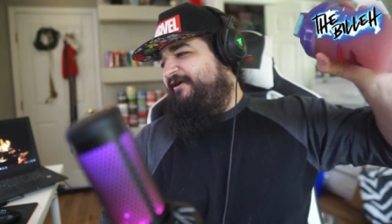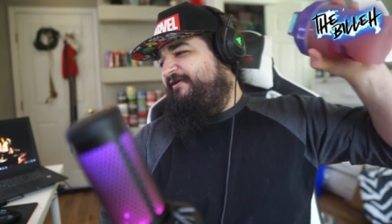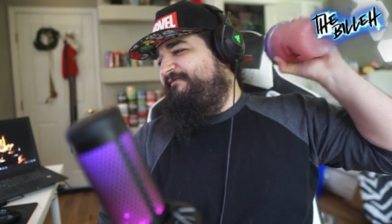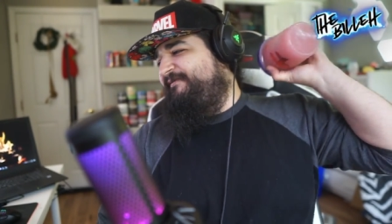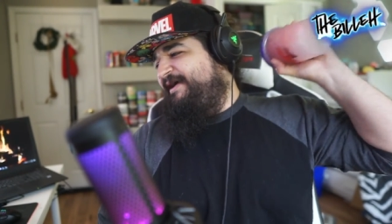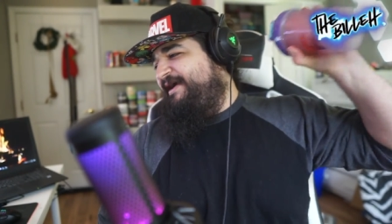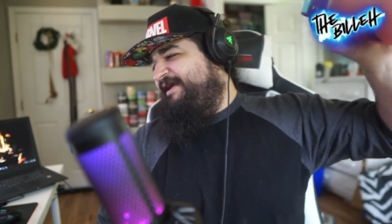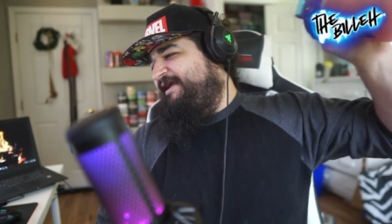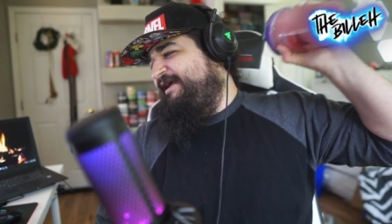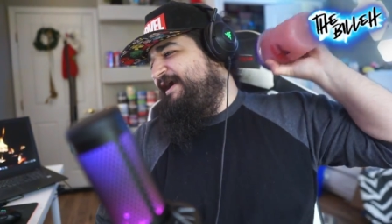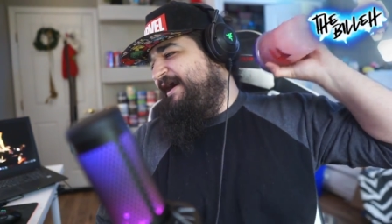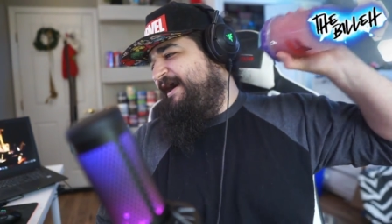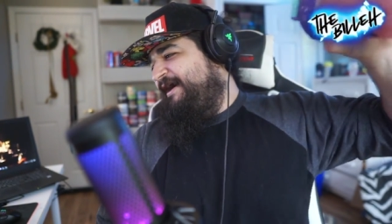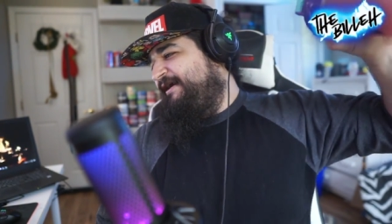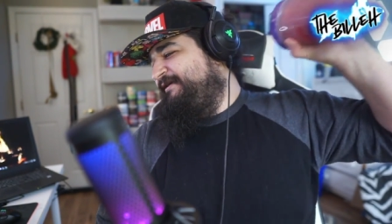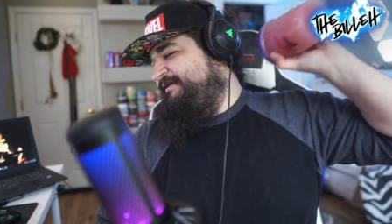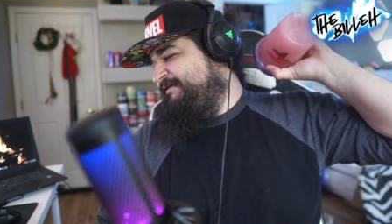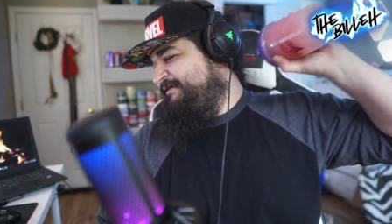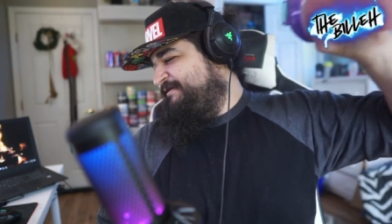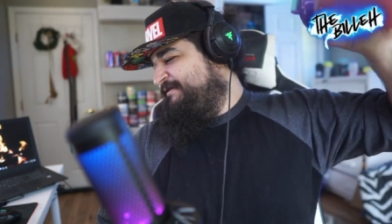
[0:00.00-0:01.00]
Oh my
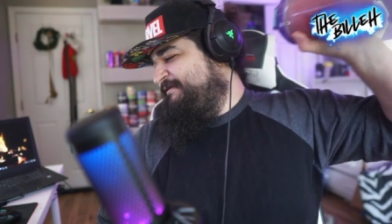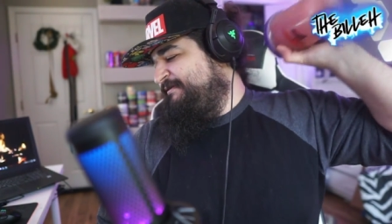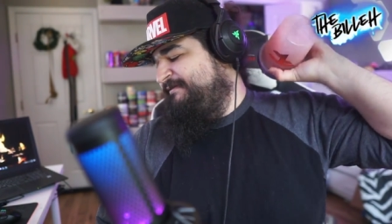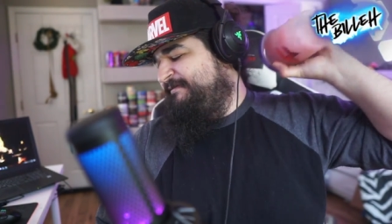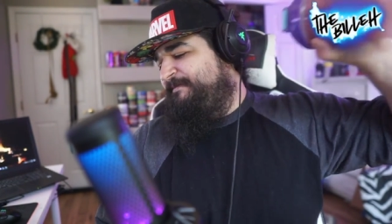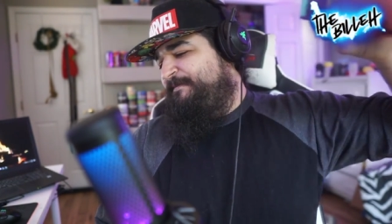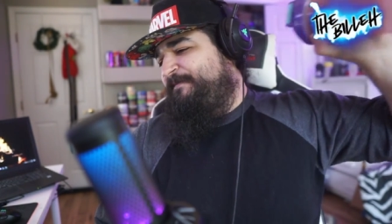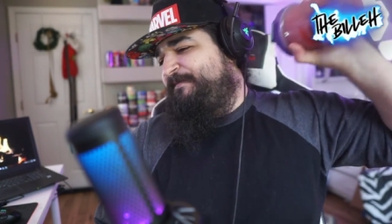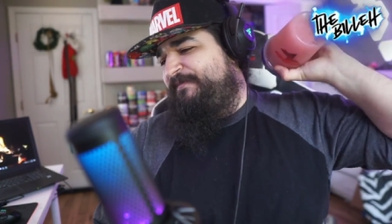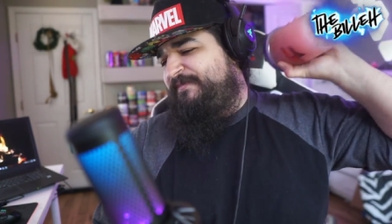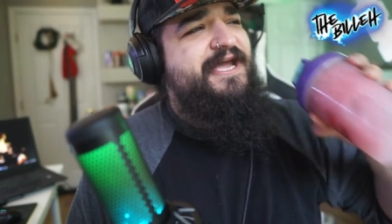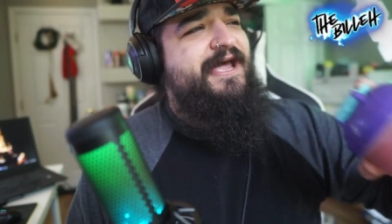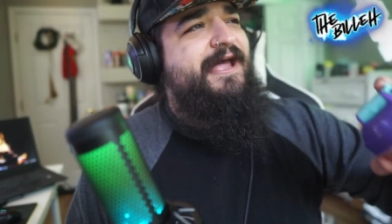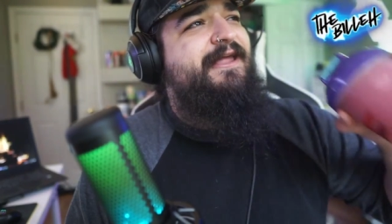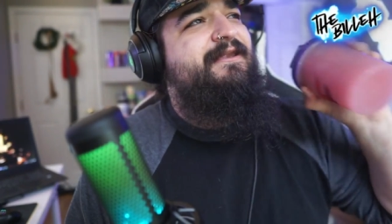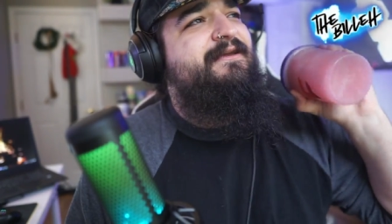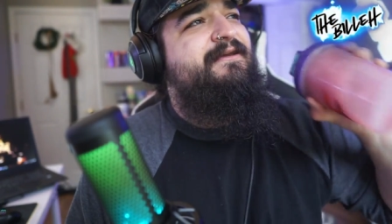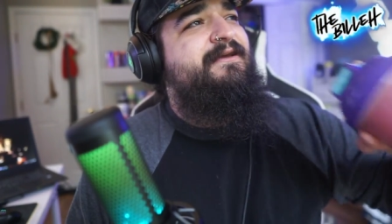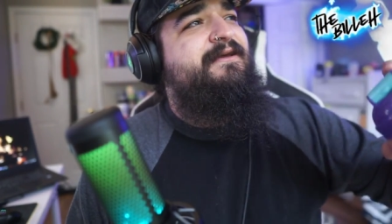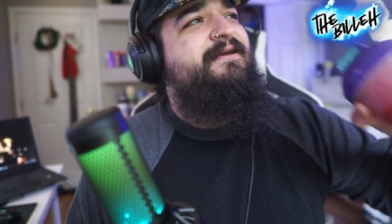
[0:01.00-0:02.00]
God.
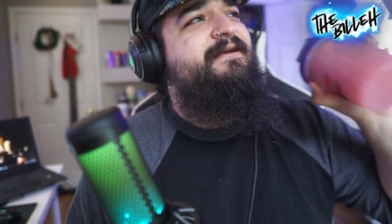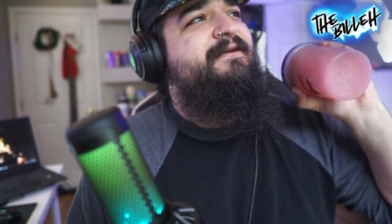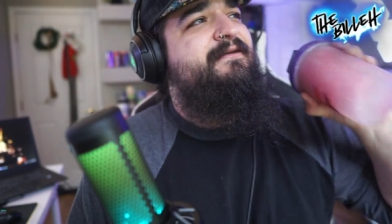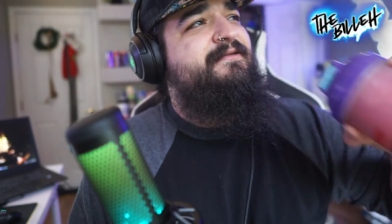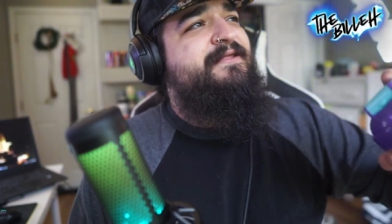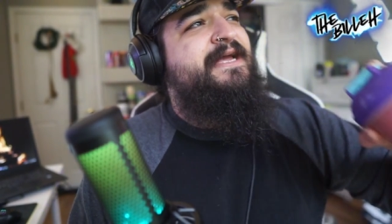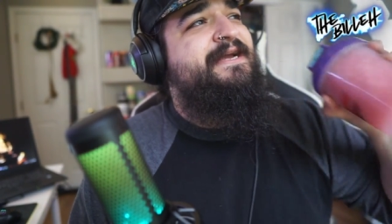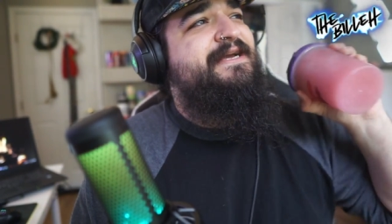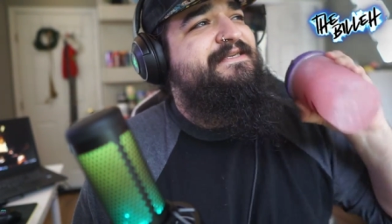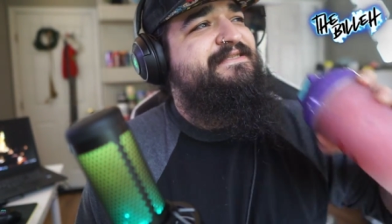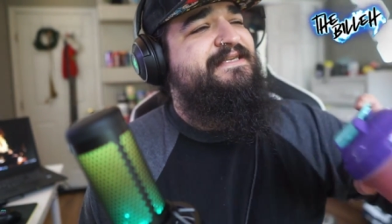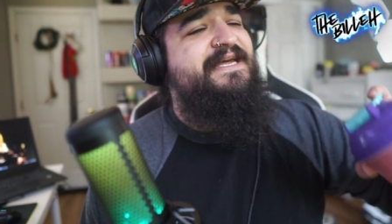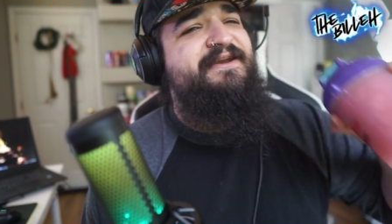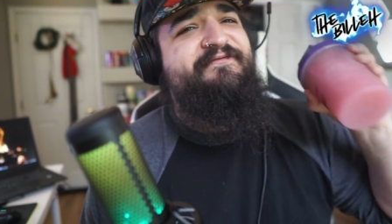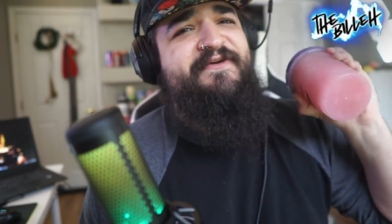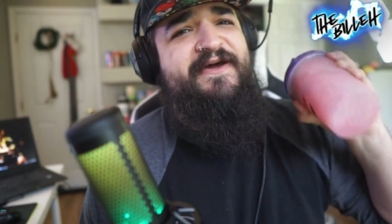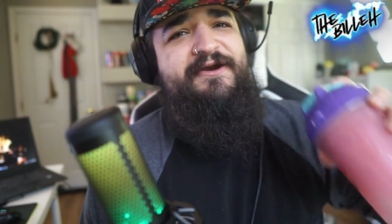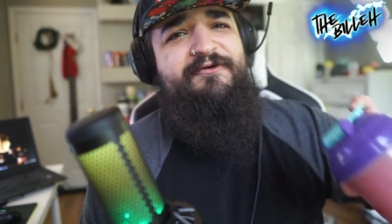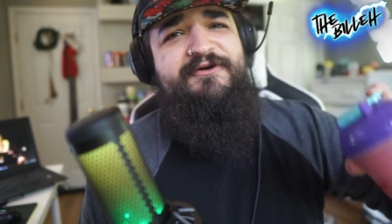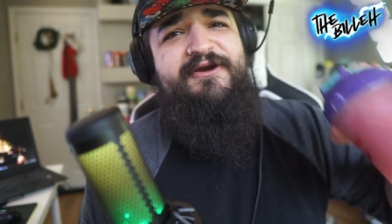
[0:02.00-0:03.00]
Chat, like I
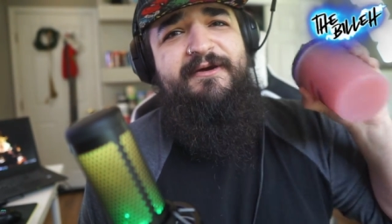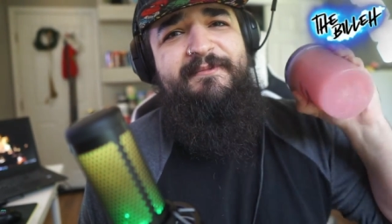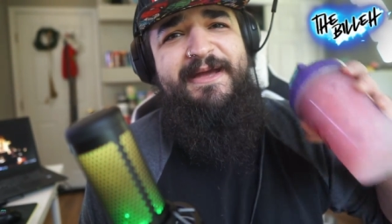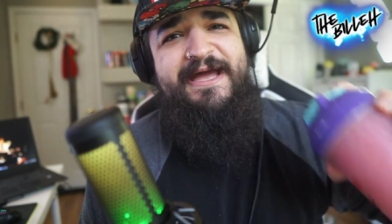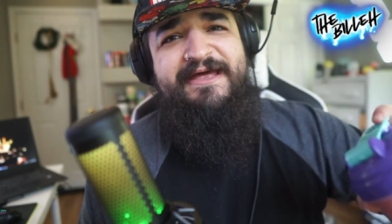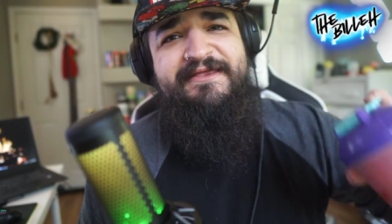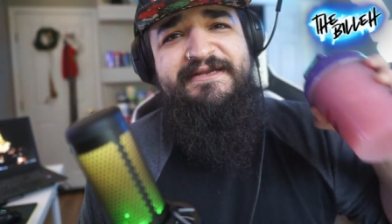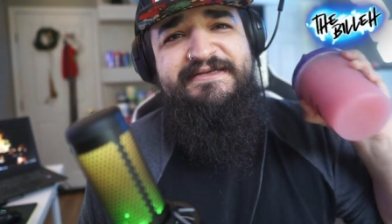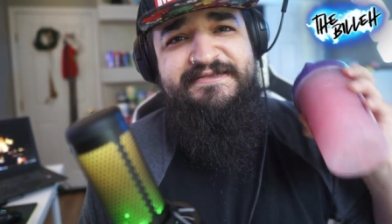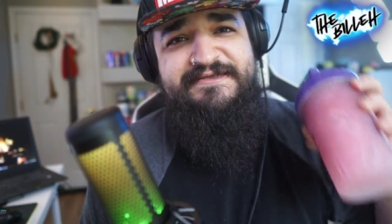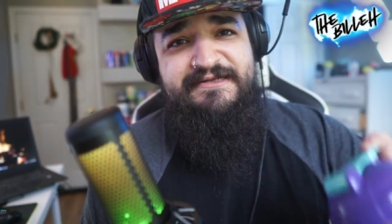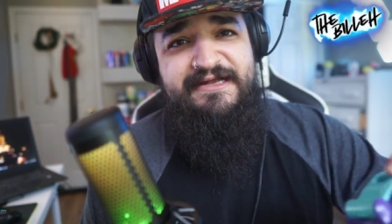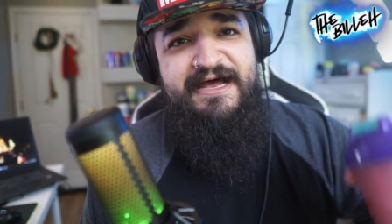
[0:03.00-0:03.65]
said, if I don't come out